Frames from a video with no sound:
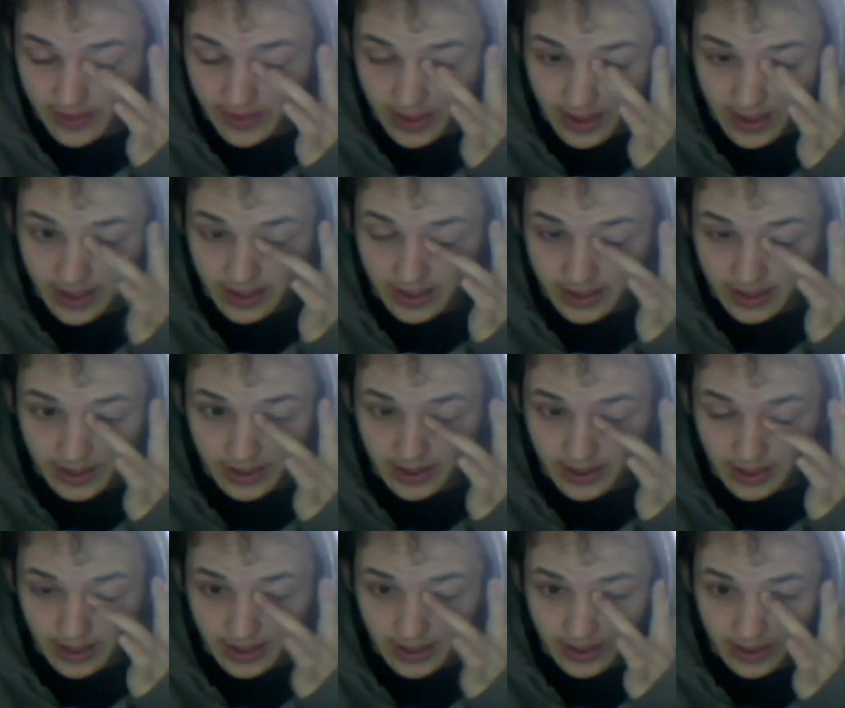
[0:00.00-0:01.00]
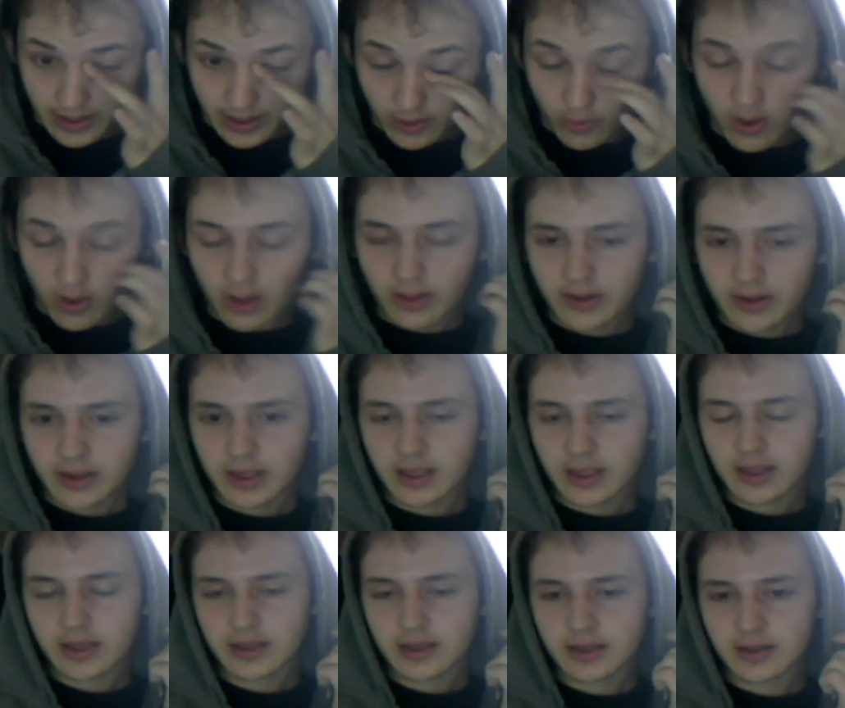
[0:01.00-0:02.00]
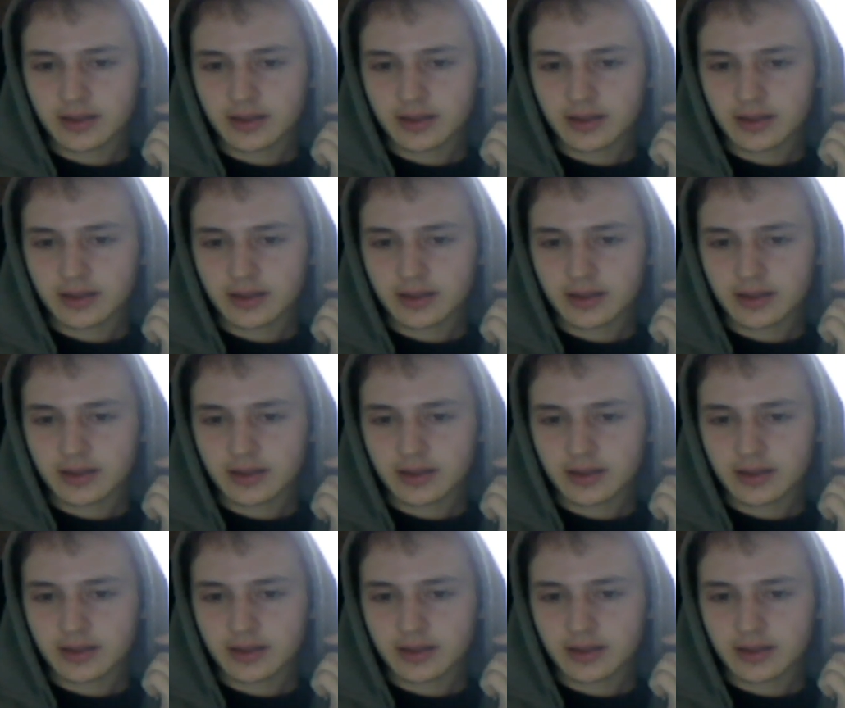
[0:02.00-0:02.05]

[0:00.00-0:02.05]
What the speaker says: then quality,